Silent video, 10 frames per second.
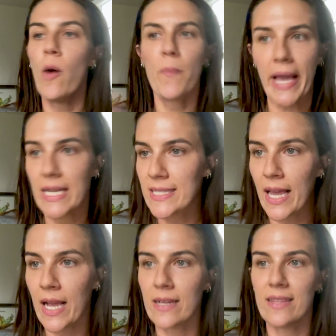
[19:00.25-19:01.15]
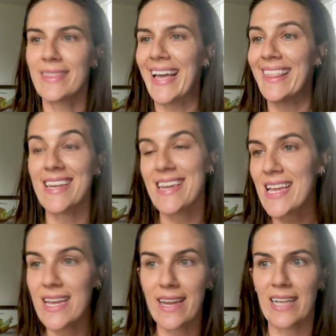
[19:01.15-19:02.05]
outpacing like the
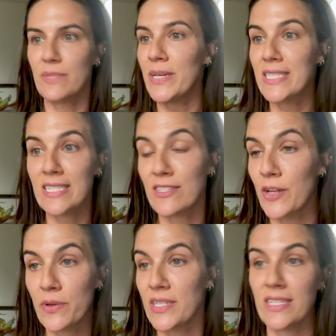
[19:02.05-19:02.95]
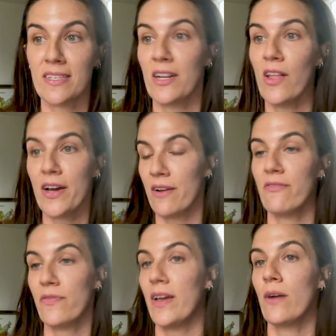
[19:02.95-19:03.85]
need as PTs and OTs in a lot
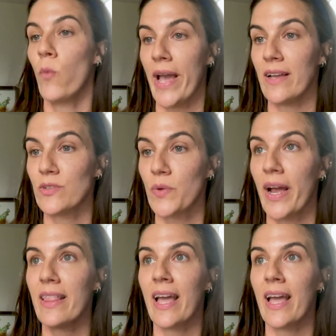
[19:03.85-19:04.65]
of ways, right?